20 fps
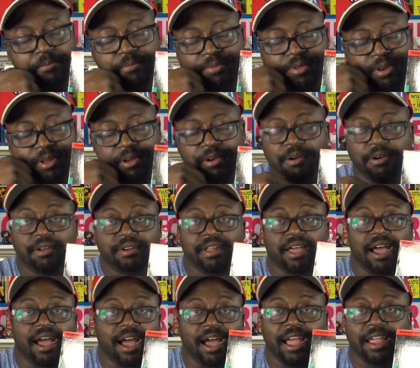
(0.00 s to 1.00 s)
you know,
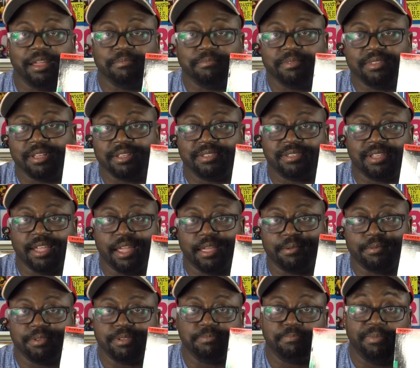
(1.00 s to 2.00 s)
the hype that Sega
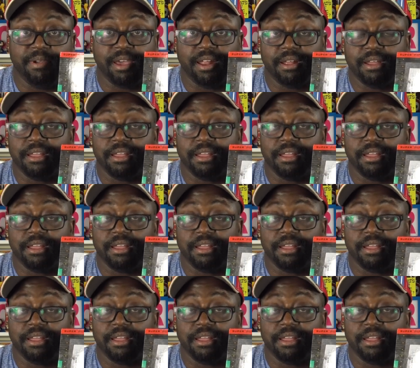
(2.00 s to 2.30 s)
was better.